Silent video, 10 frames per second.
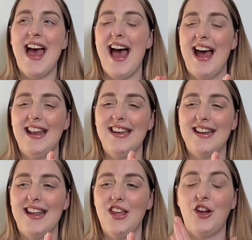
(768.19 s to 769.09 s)
and
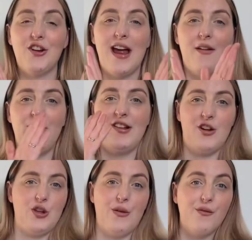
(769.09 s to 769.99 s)
you could have this
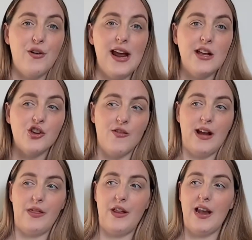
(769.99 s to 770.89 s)
on your fridge or
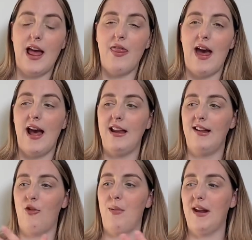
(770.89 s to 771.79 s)
anything like that, and
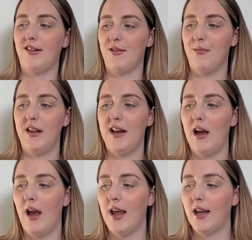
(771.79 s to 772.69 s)
it'll be something
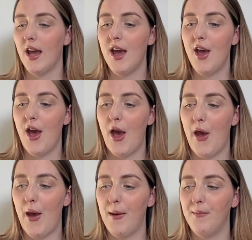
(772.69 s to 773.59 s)
like
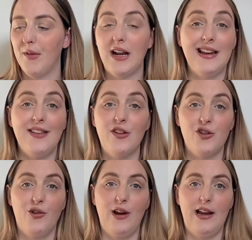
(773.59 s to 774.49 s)
clean the toilet.